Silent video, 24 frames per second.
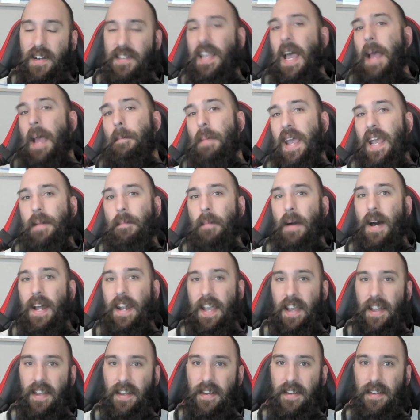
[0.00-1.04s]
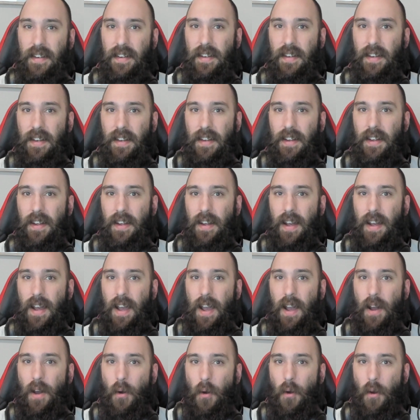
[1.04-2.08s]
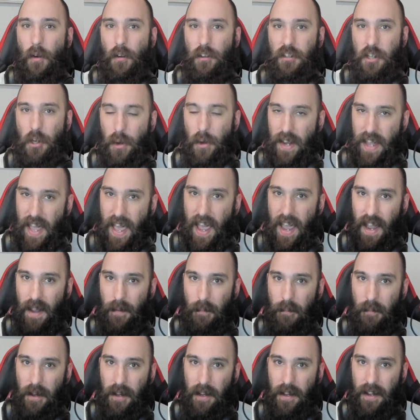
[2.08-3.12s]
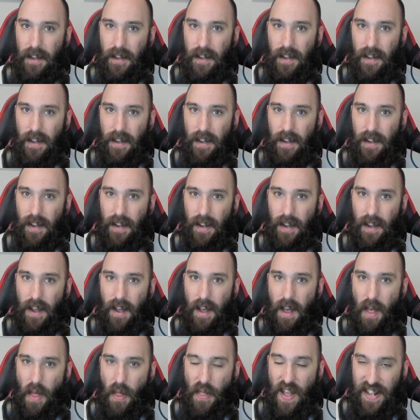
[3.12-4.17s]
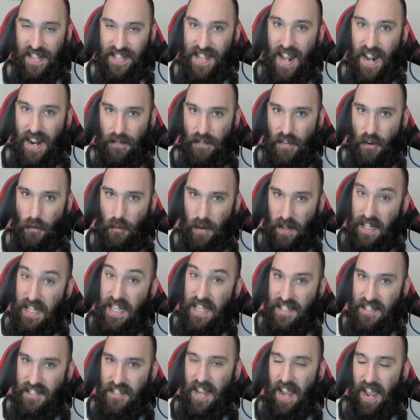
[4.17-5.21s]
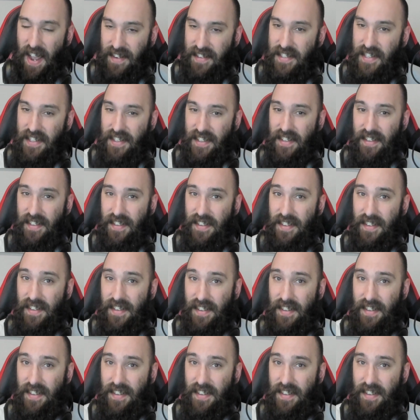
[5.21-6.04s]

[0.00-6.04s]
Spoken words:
because I paid money to a game that's not even released yet.